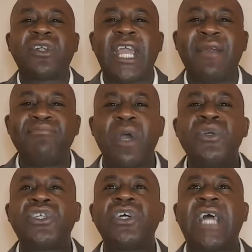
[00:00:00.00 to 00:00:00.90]

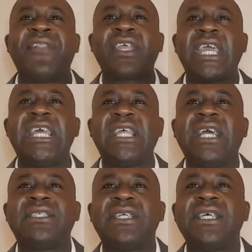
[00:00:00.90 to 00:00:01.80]
emotion. And the key thing
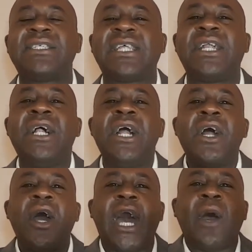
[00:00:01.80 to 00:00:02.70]
is this, is that
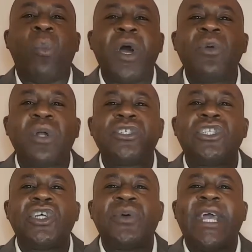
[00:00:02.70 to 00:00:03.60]
what you want to
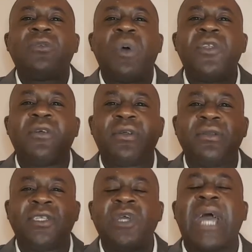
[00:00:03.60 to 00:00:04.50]
do is when you
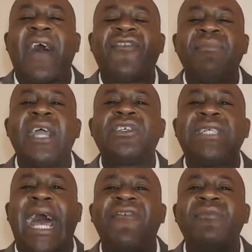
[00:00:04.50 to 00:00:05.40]
do
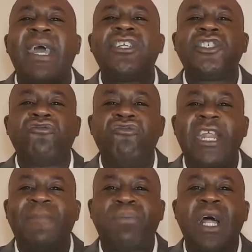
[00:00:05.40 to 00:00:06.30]
affirmations
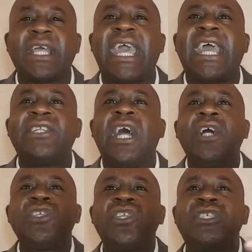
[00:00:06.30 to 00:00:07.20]
really plug in
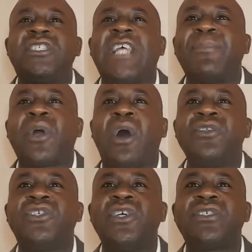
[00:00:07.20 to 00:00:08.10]
to the
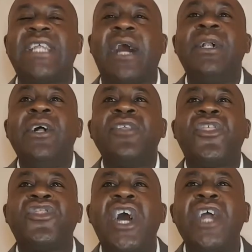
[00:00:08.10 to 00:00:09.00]
subconscious. Now, the
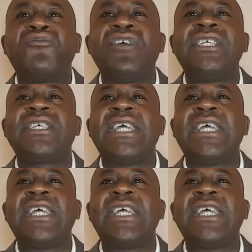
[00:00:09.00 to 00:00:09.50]
third way